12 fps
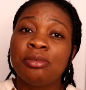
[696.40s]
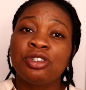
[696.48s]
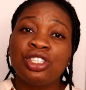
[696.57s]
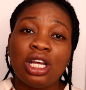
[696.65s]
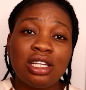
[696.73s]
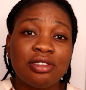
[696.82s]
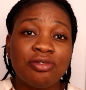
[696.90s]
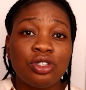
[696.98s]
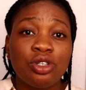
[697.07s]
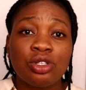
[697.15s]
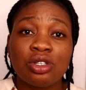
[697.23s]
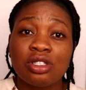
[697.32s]
Share this
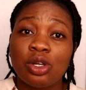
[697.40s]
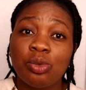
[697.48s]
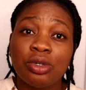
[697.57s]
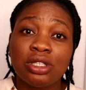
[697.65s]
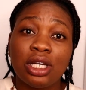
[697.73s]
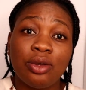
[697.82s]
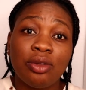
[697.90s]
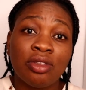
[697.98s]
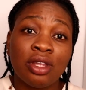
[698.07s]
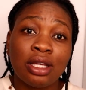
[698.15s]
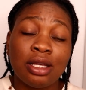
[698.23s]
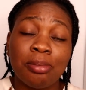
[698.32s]
video to someone that you
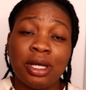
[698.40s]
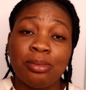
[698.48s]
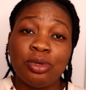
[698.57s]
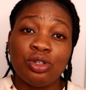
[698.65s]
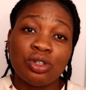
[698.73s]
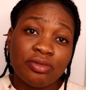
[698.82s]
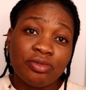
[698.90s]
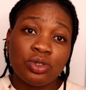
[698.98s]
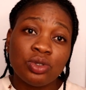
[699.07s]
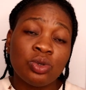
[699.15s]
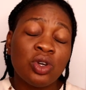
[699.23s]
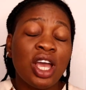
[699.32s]
think it might be useful
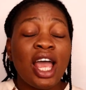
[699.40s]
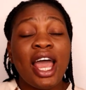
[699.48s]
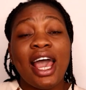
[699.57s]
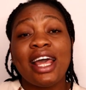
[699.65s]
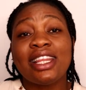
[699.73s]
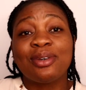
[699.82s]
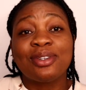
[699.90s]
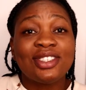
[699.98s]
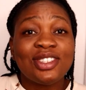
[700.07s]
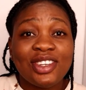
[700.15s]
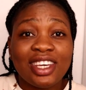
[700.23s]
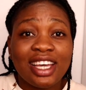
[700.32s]
to, and I'll
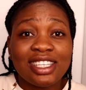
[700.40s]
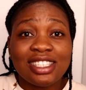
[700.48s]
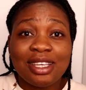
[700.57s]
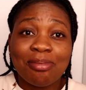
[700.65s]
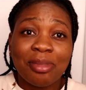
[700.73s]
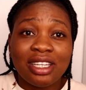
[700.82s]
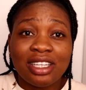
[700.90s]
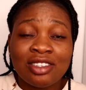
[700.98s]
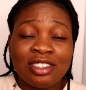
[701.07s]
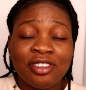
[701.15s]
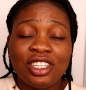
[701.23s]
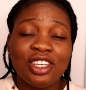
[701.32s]
see you guys in my
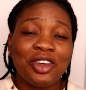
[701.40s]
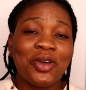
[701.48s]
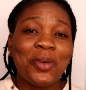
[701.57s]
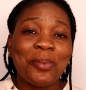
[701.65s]
next video.